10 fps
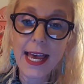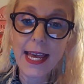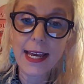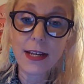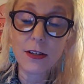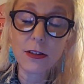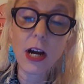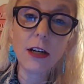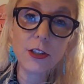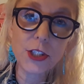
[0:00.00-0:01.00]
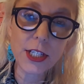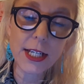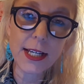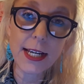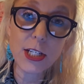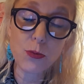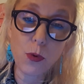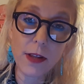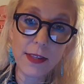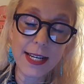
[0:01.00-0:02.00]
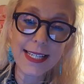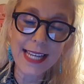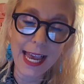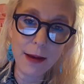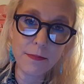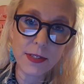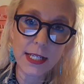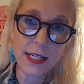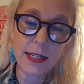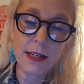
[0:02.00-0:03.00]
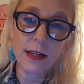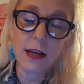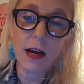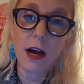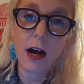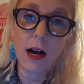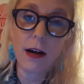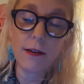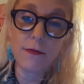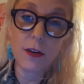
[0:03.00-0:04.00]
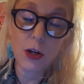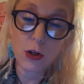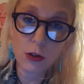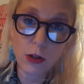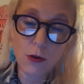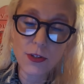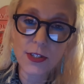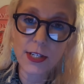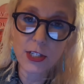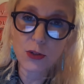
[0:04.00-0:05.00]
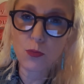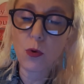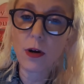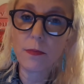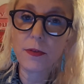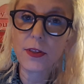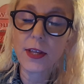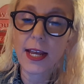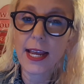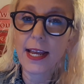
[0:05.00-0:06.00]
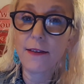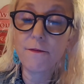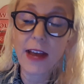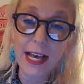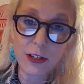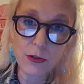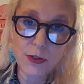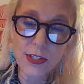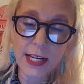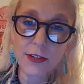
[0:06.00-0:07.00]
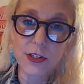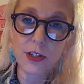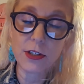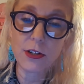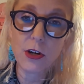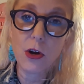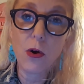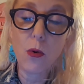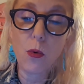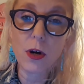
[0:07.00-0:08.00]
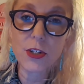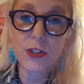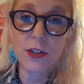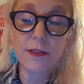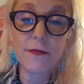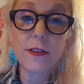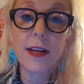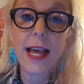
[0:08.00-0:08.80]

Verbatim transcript: And largely, it's one that is empty of closeness, warmth, and value centered or sort of